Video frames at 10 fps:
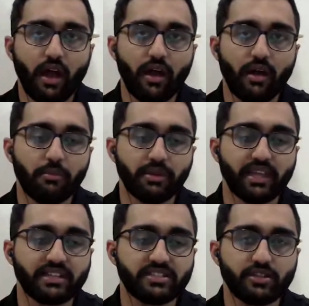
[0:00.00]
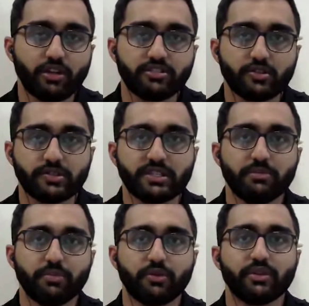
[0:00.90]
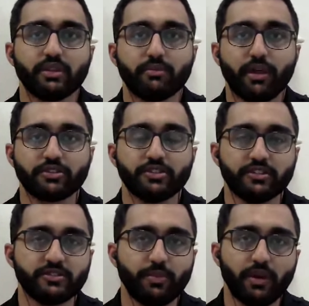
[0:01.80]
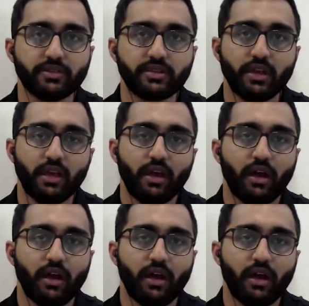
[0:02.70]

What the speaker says: But that's not so simple in the blockchain space.